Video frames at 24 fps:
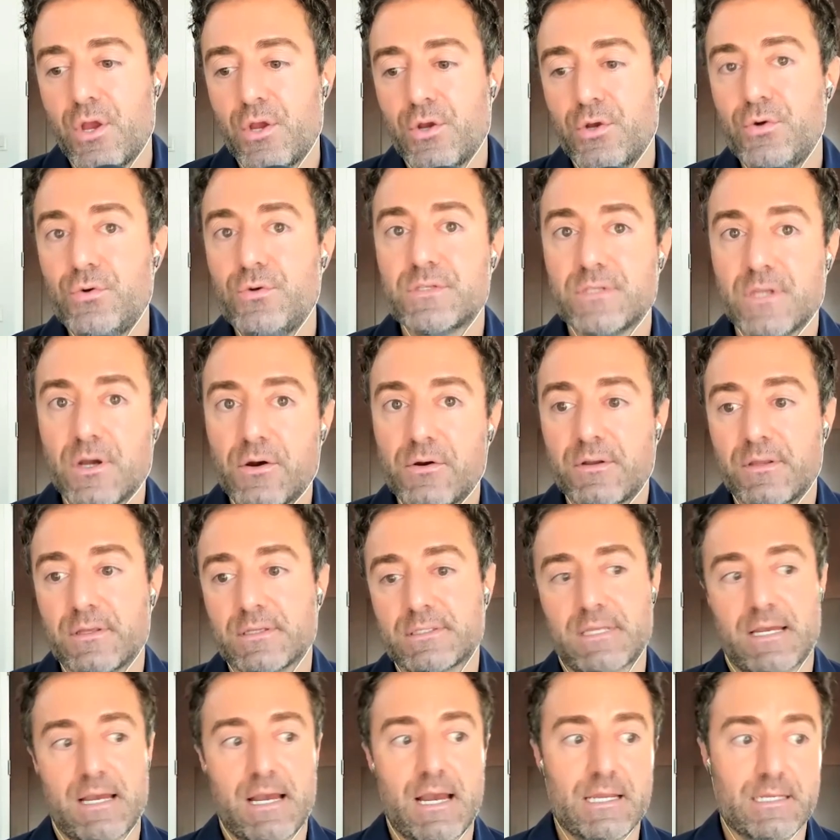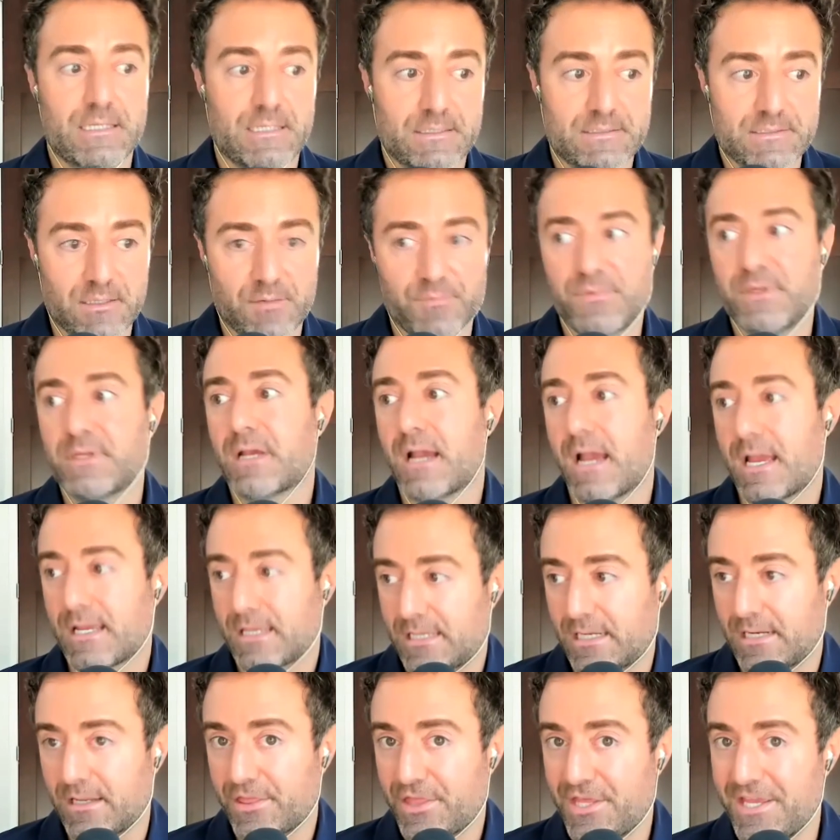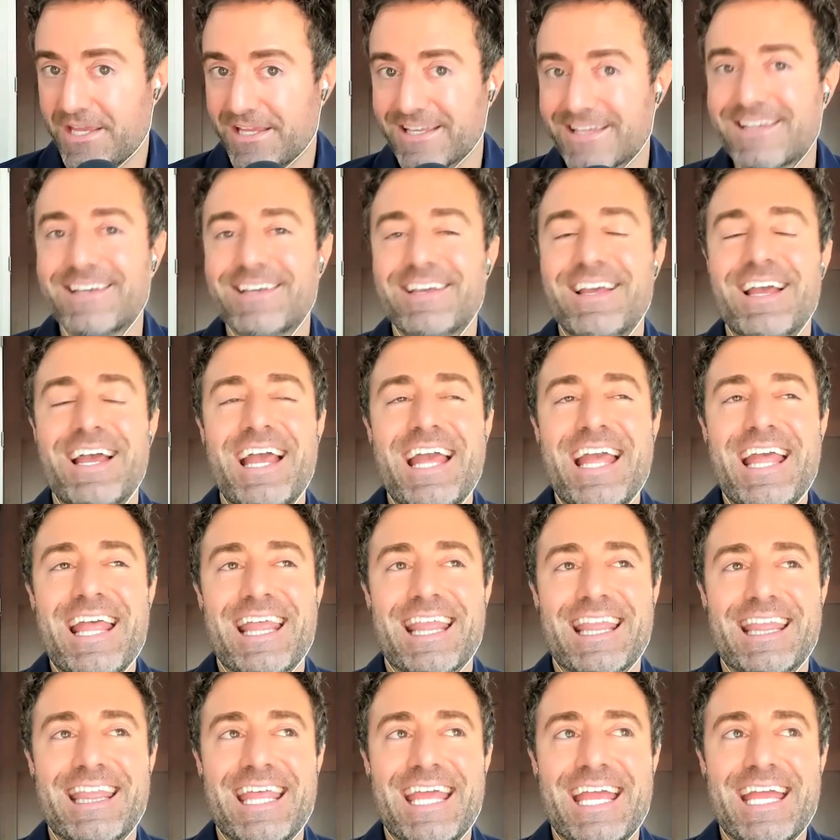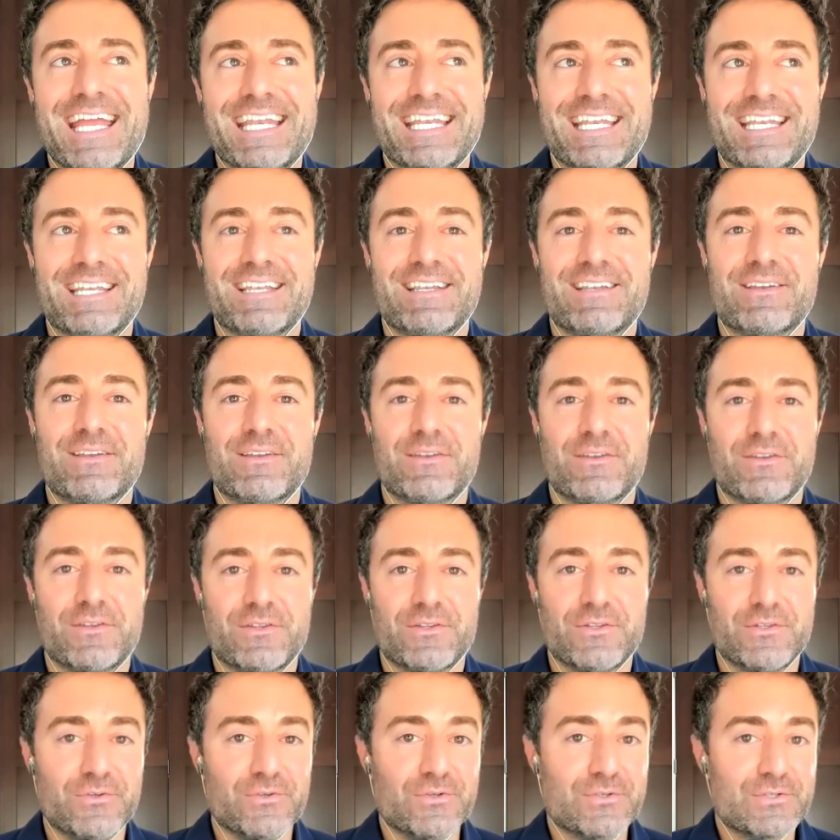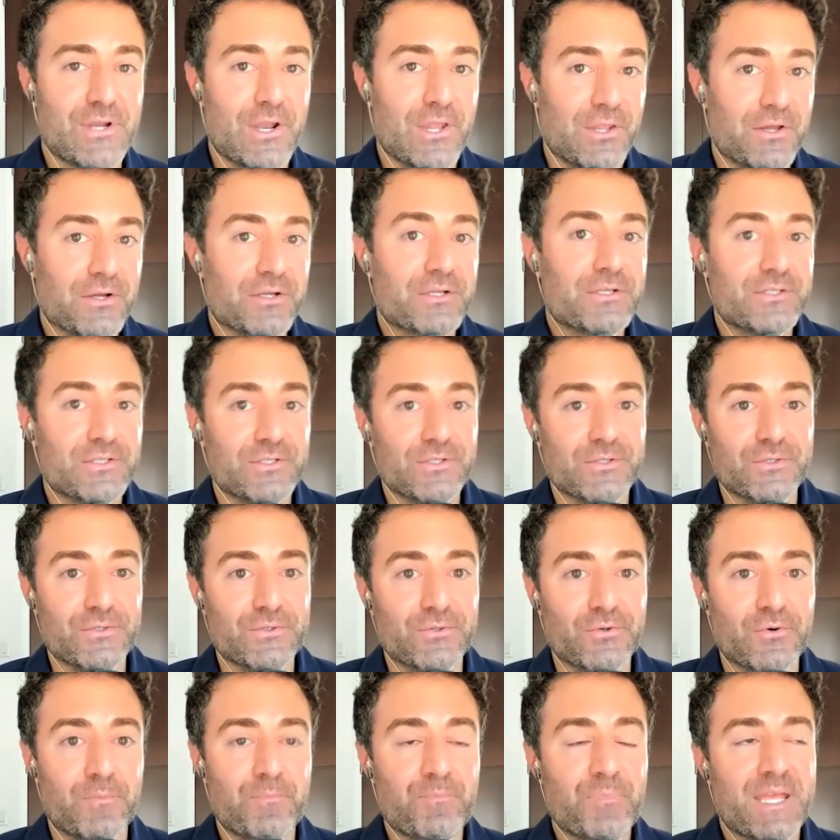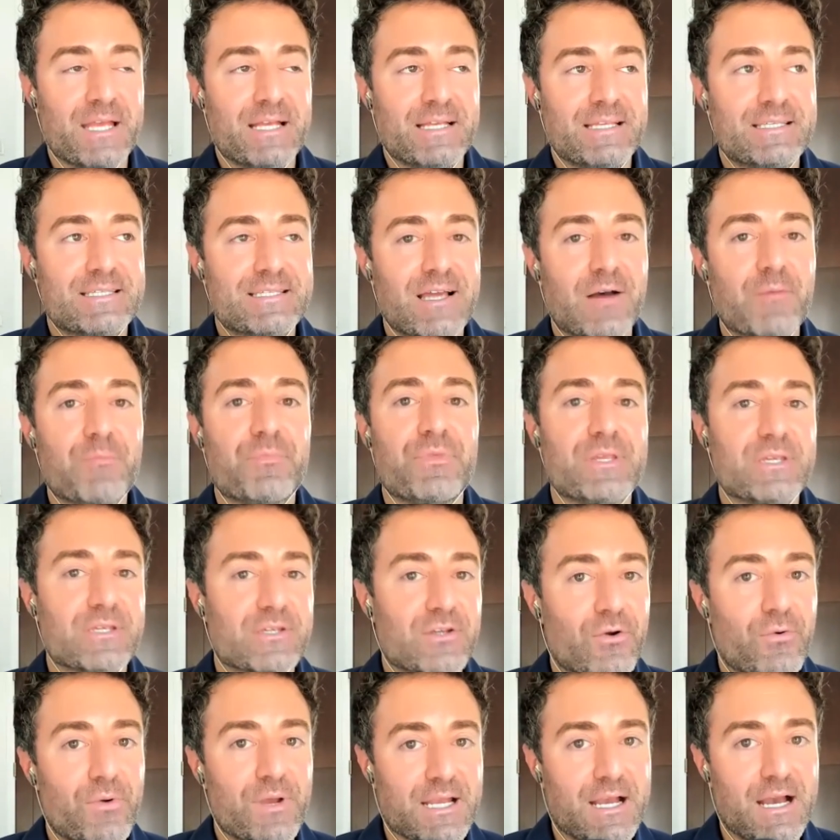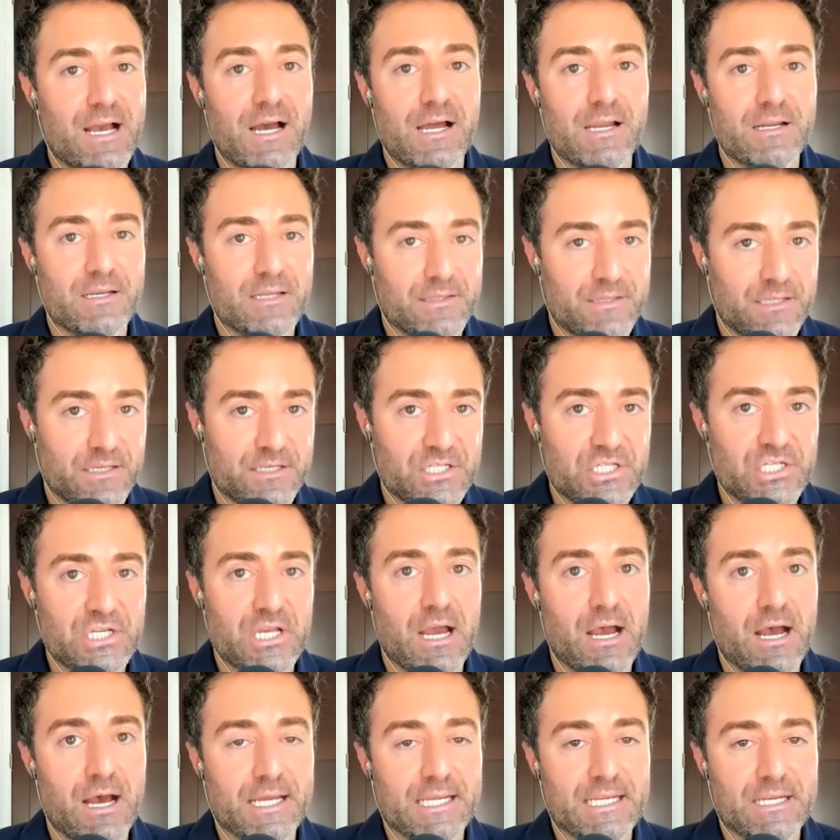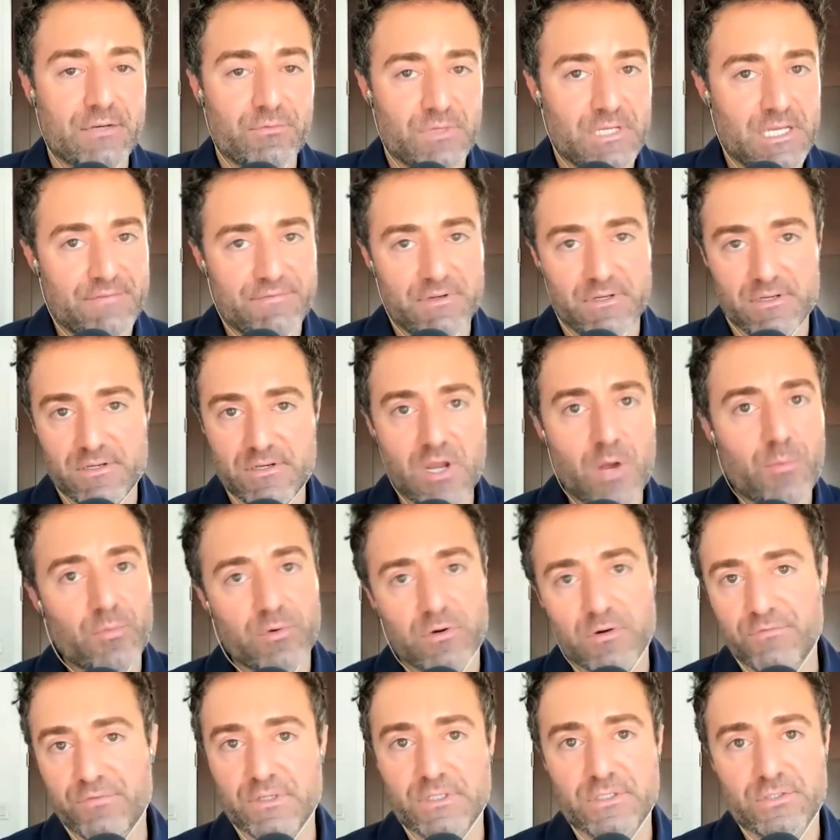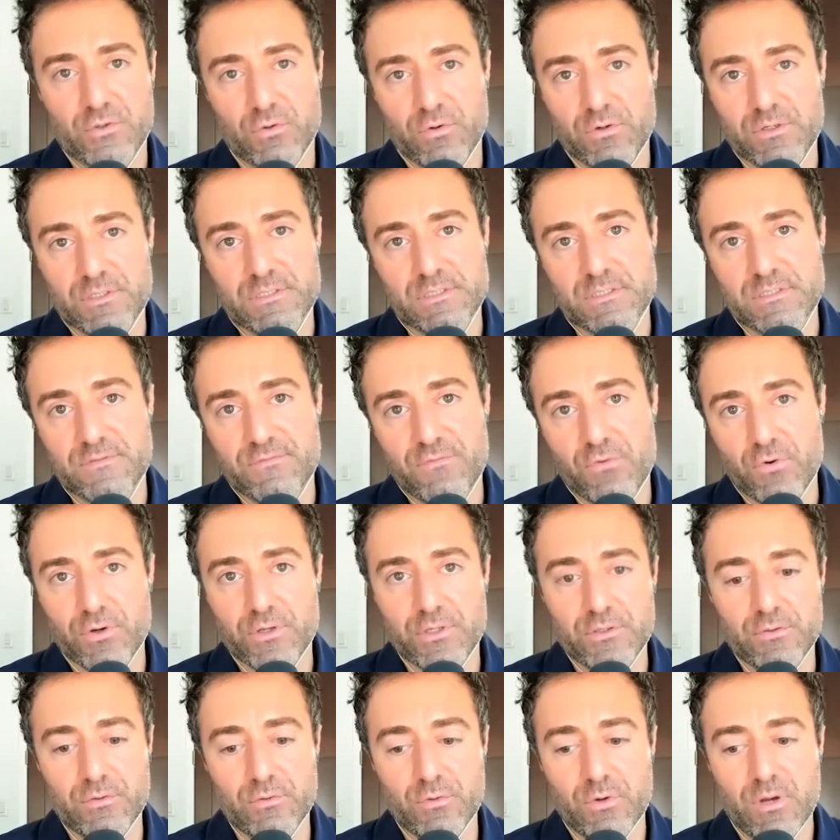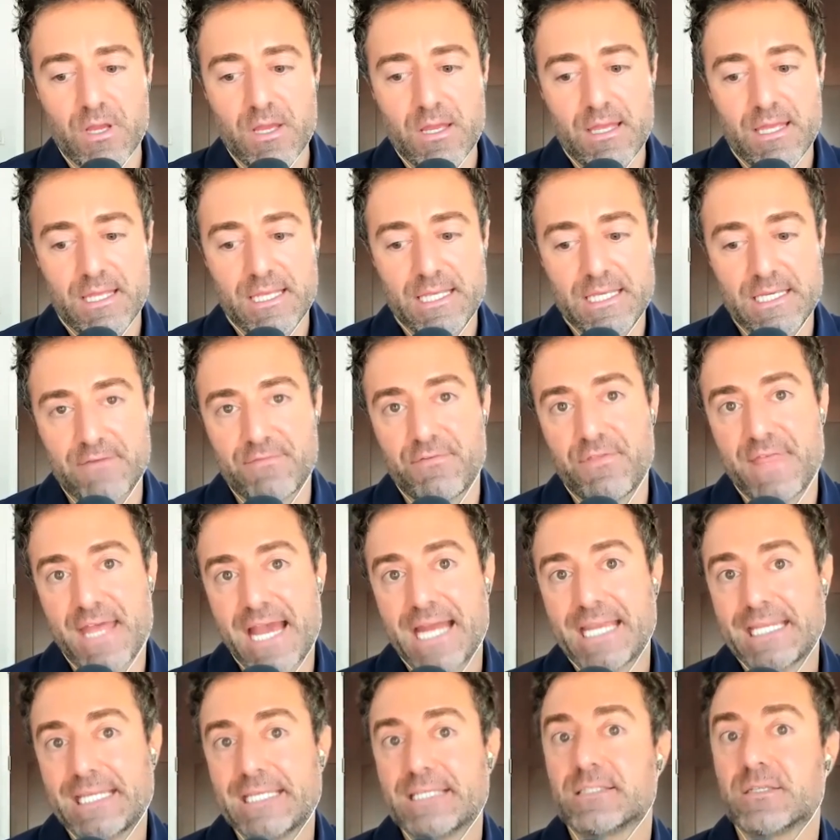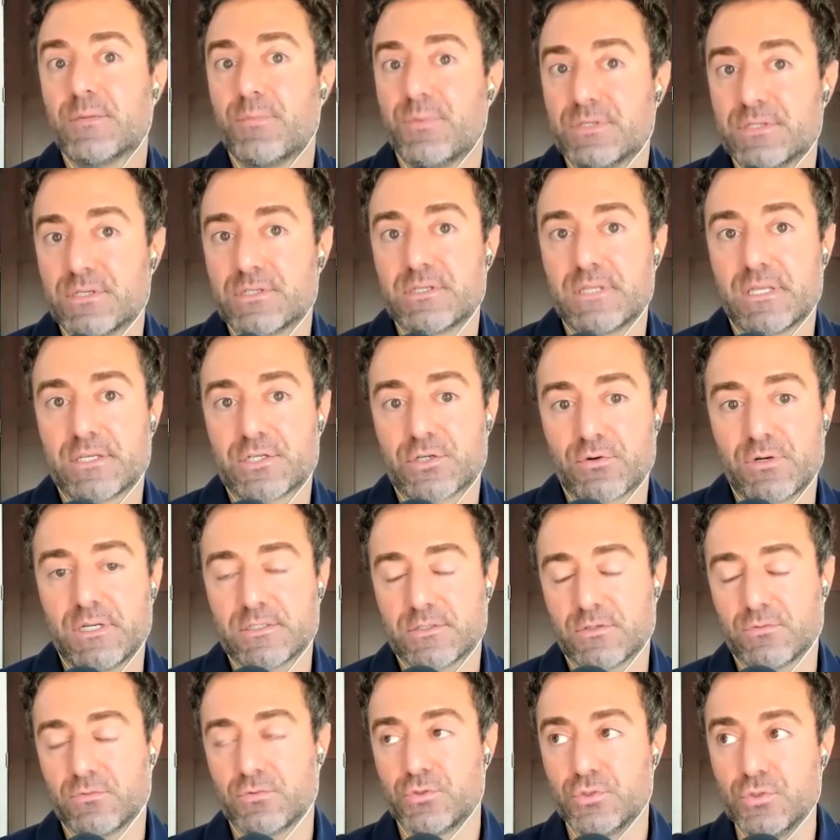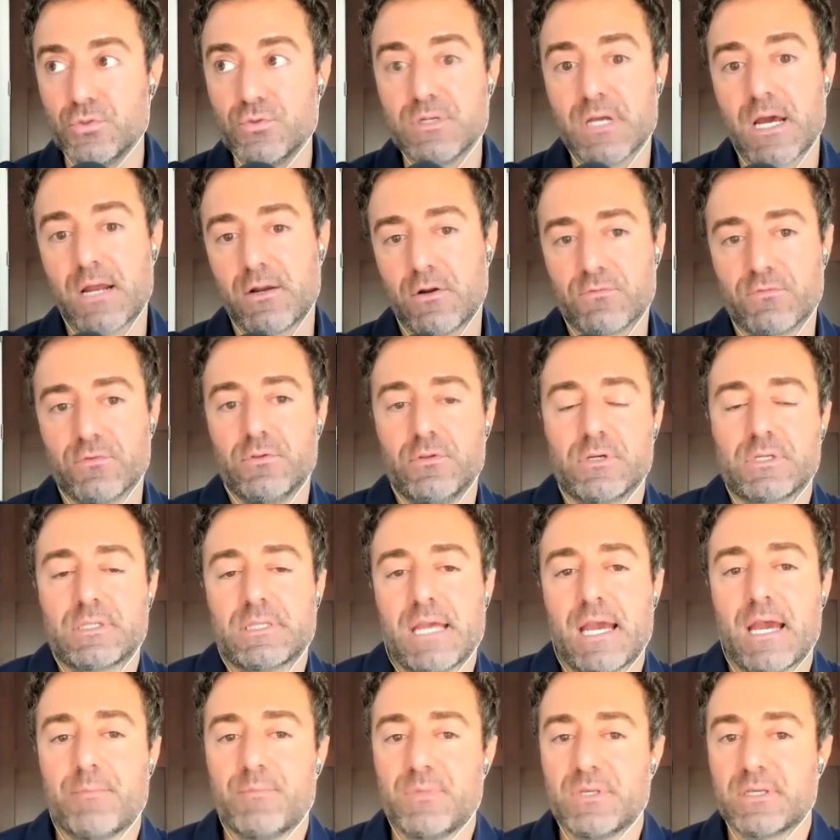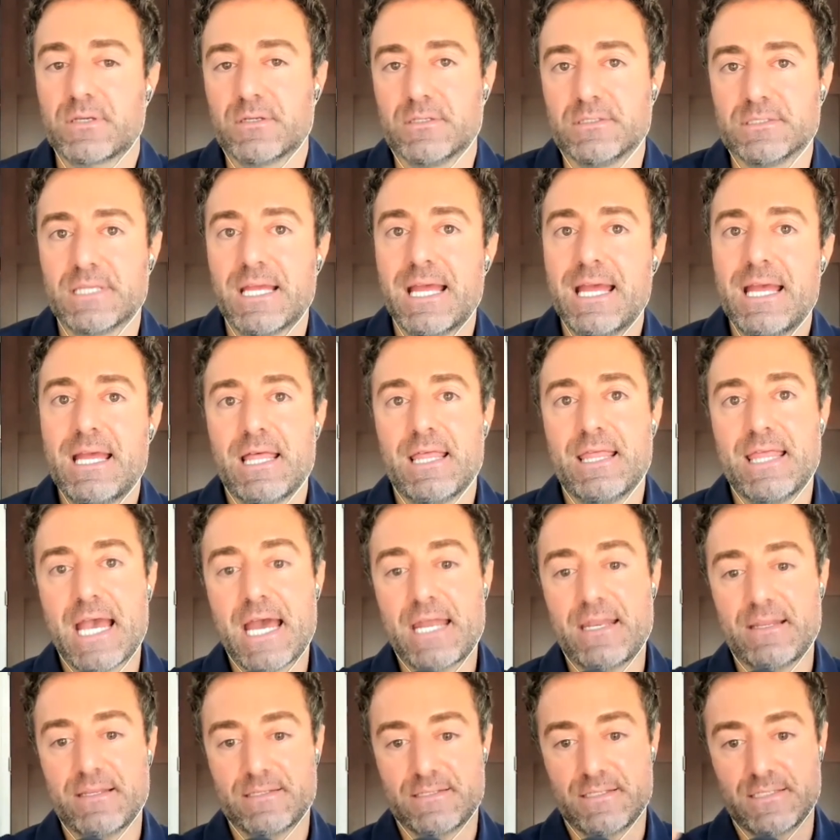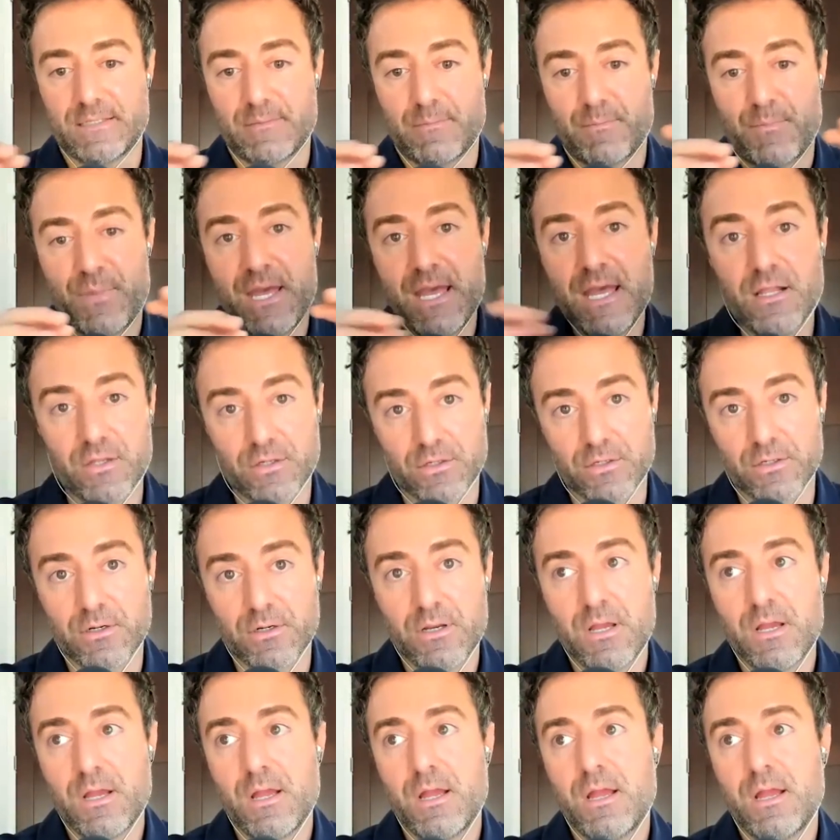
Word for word: who's noticed, I eat something, I can't think, then you should look to something going on in the G I. And we have a number of resources for you if that is a position that you're in. So do not overlook that, because that is the pillar